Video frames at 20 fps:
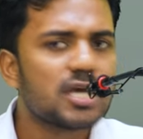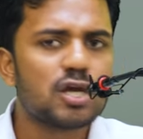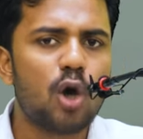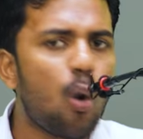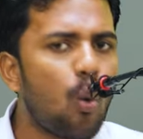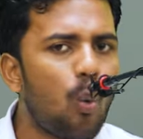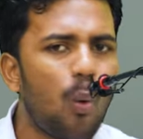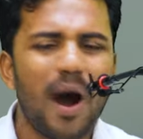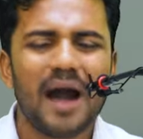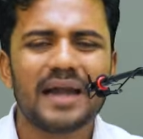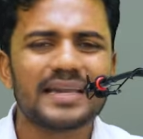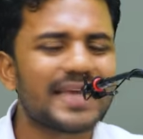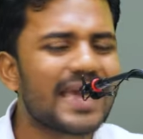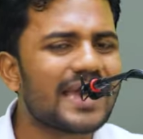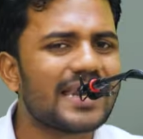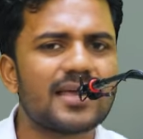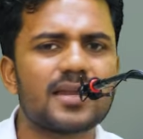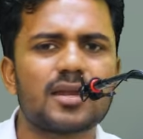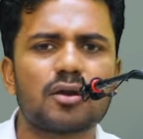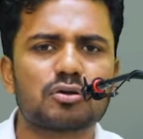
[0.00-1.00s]
Your word
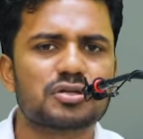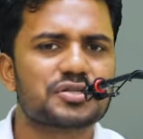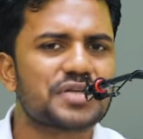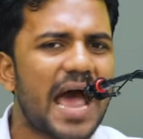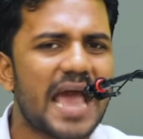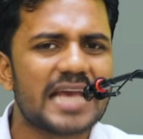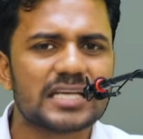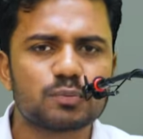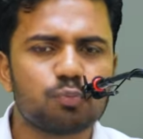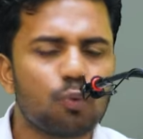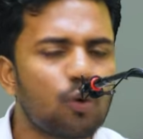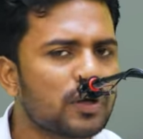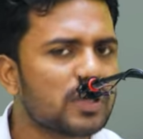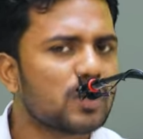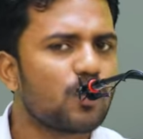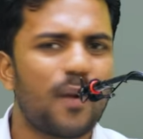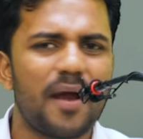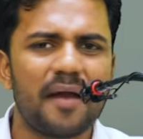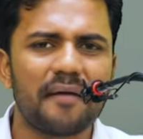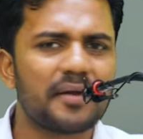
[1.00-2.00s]
can energize,
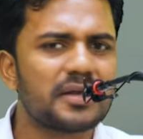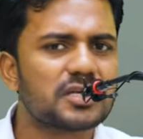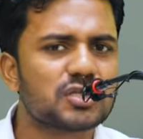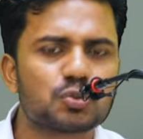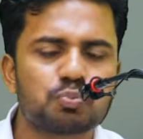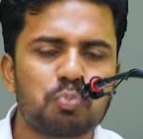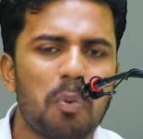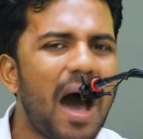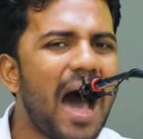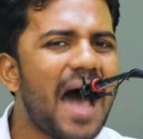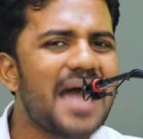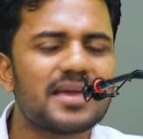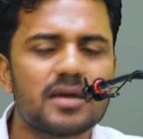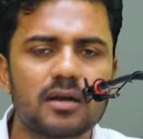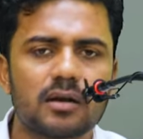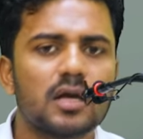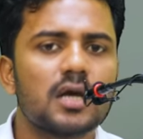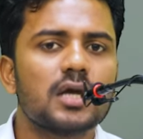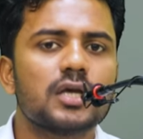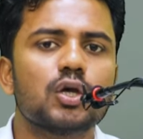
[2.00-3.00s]
motivate,
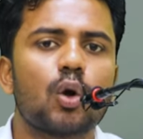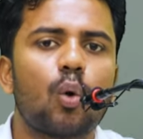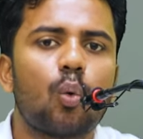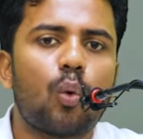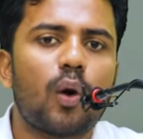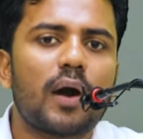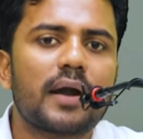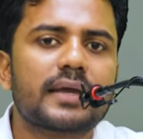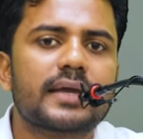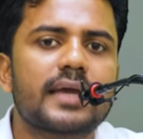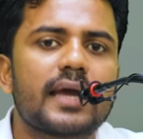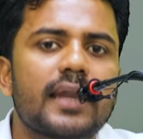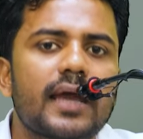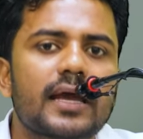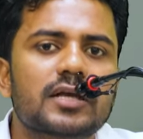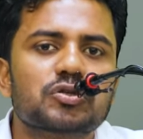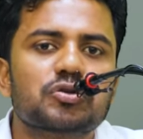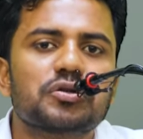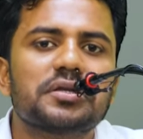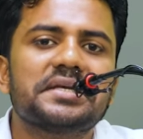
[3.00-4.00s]
inspire. Your word can
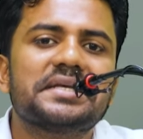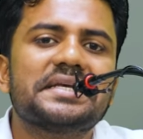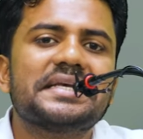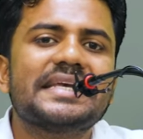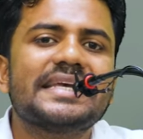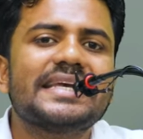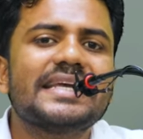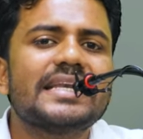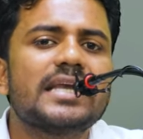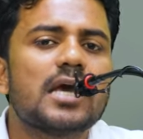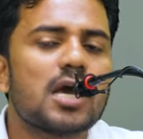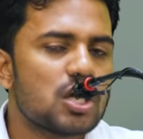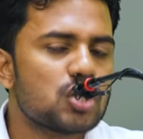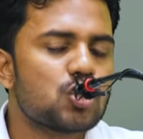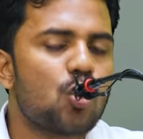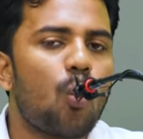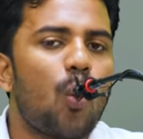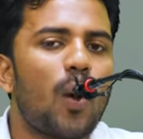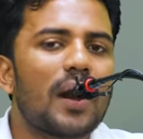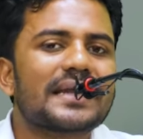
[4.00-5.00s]
actually heal.
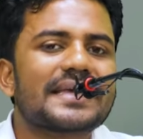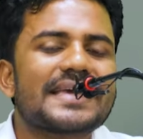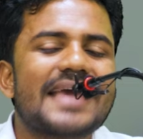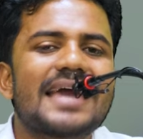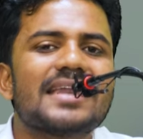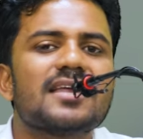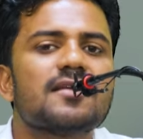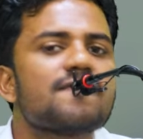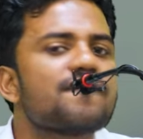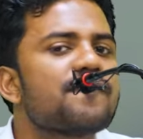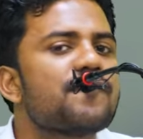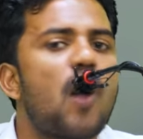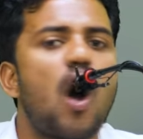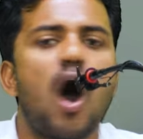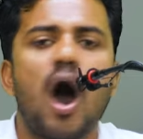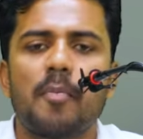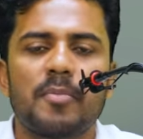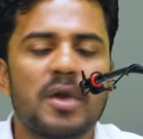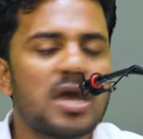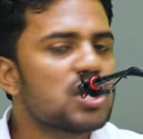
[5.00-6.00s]
Your word can
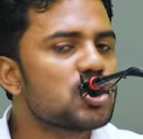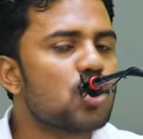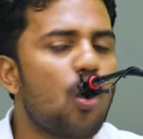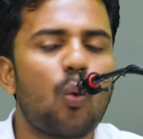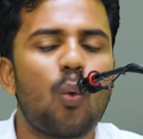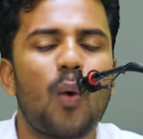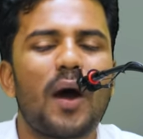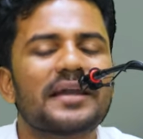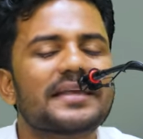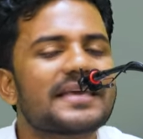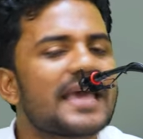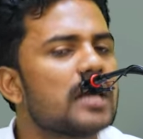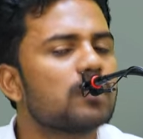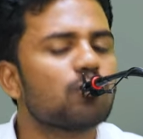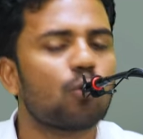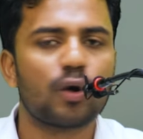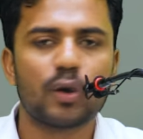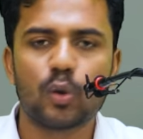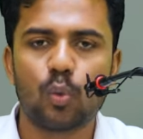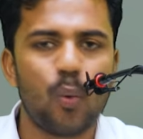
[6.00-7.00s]
inform. Your word can
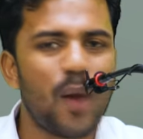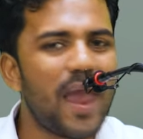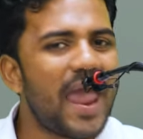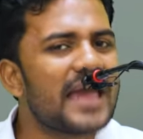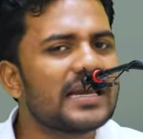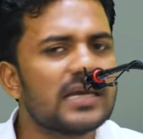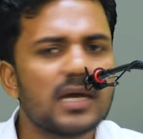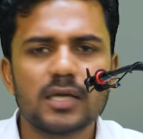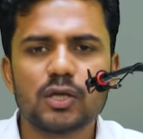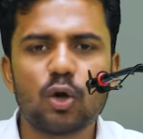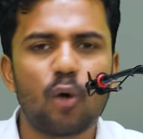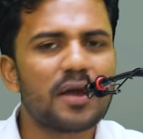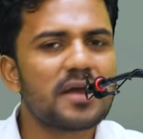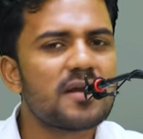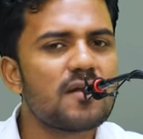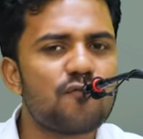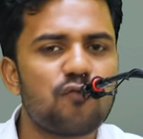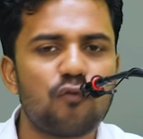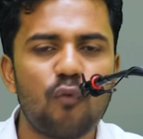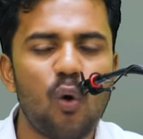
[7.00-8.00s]
motivate. Your
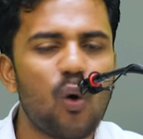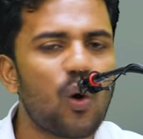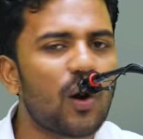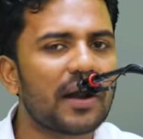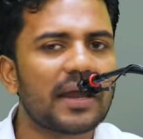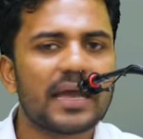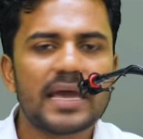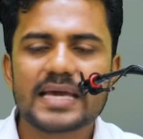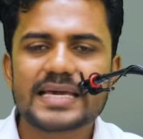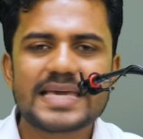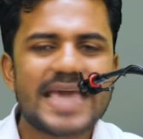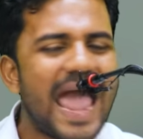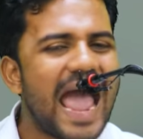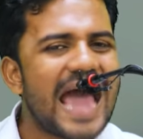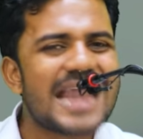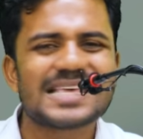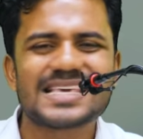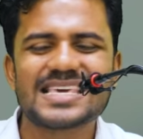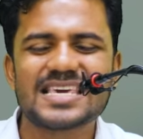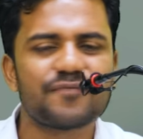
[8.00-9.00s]
inner word
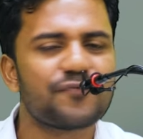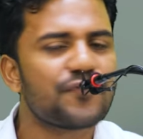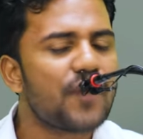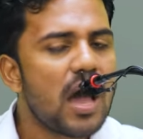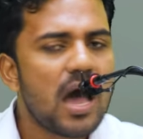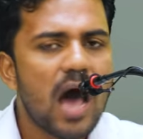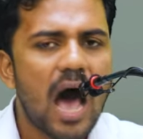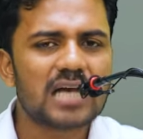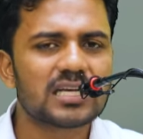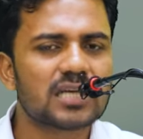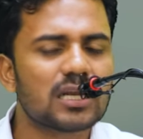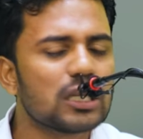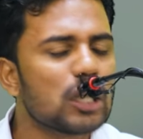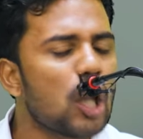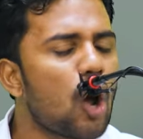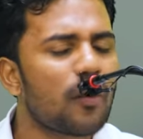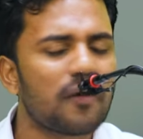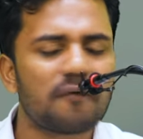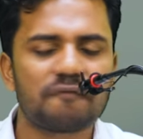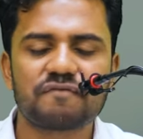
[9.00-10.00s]
can give a
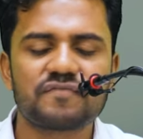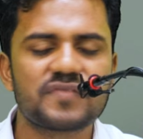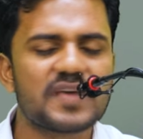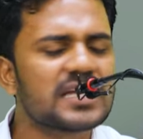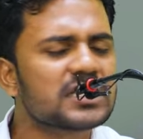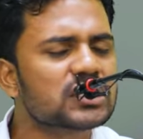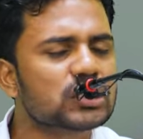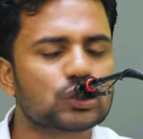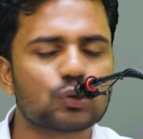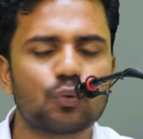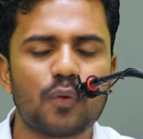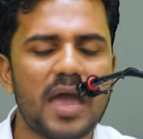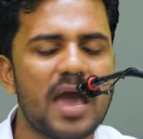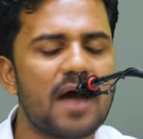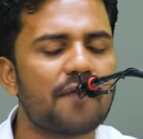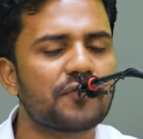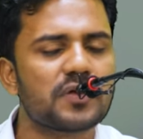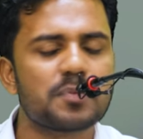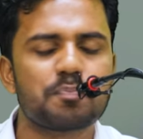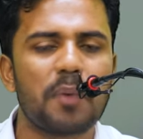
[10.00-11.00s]
lot of things to
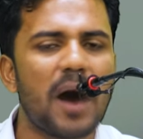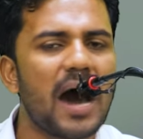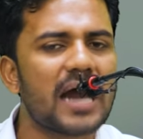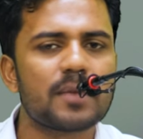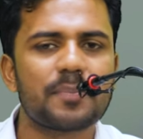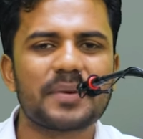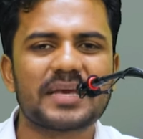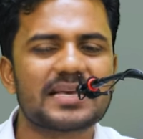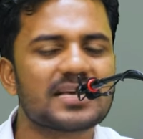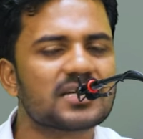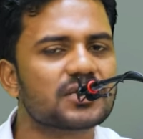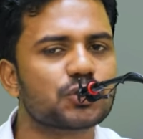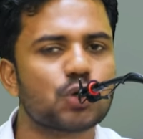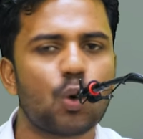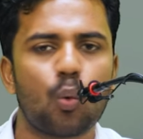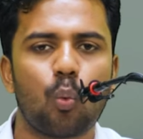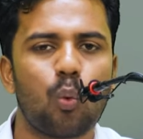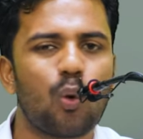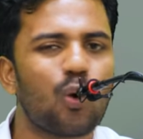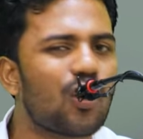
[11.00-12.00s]
everybody, because
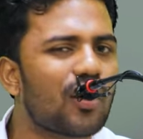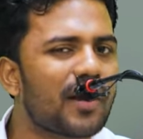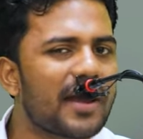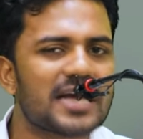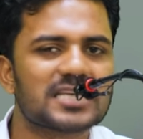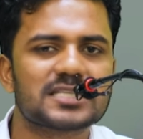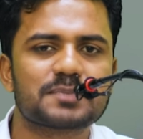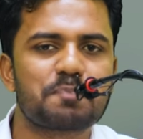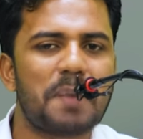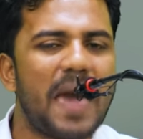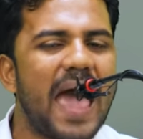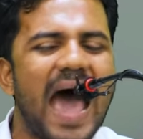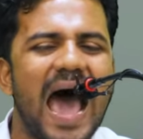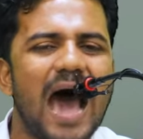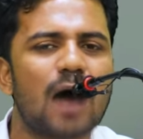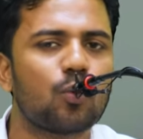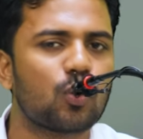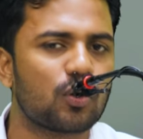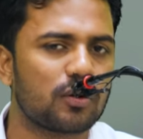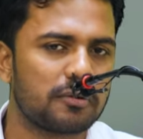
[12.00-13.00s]
your word has
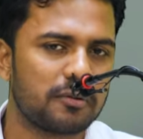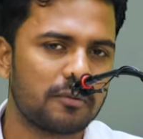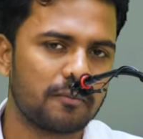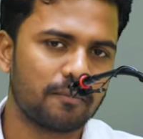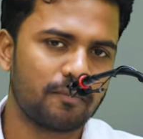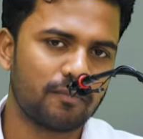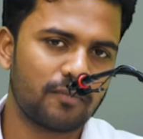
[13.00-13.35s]
power.